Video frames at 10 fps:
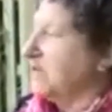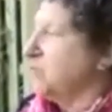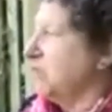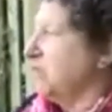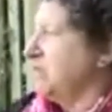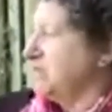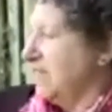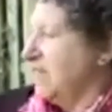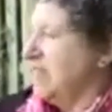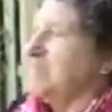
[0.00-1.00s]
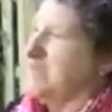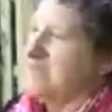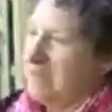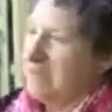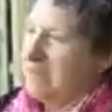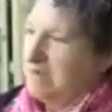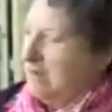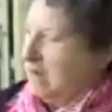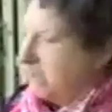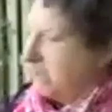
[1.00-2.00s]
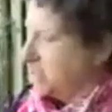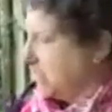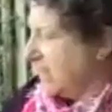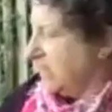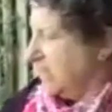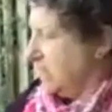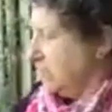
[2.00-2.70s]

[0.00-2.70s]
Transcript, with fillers: That's one reason I keep this on until I get